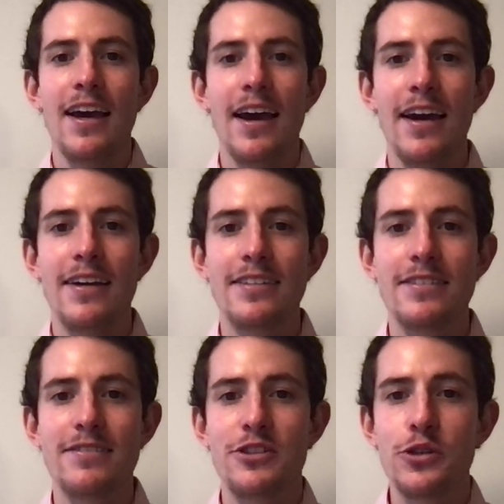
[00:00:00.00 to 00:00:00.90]

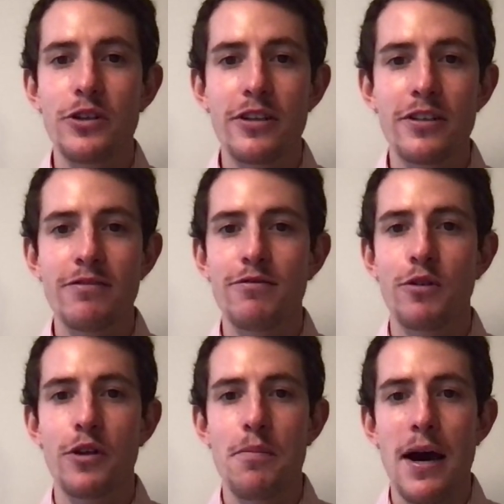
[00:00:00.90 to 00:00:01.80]
and tutored
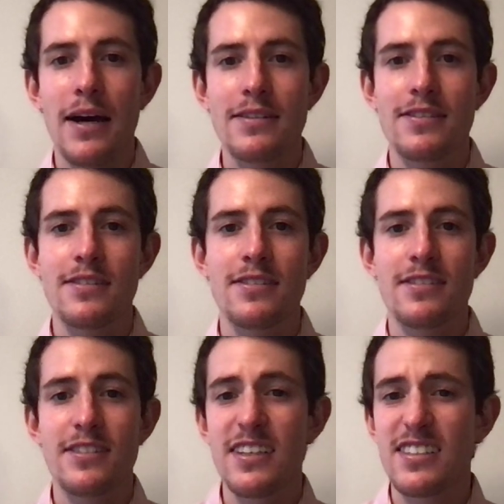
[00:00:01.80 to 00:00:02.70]
for the
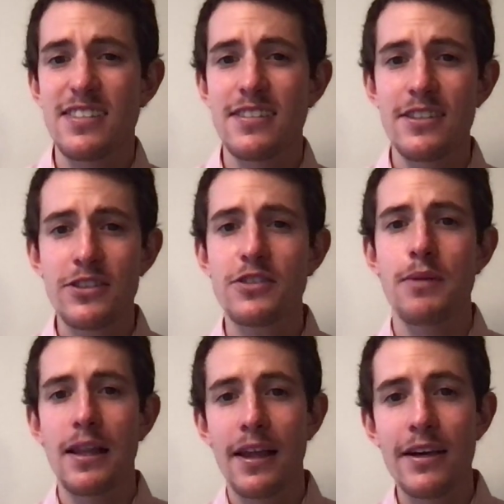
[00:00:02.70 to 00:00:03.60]
past six years of
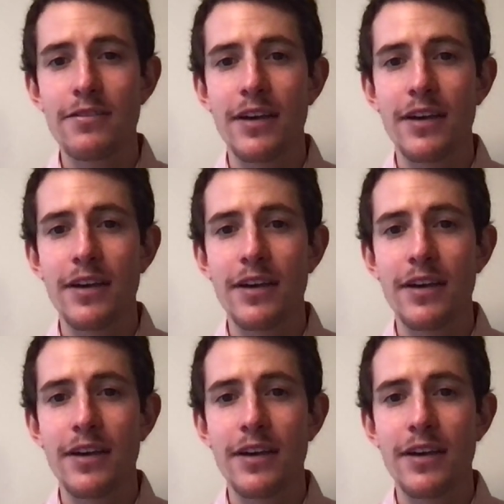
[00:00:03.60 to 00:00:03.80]
my life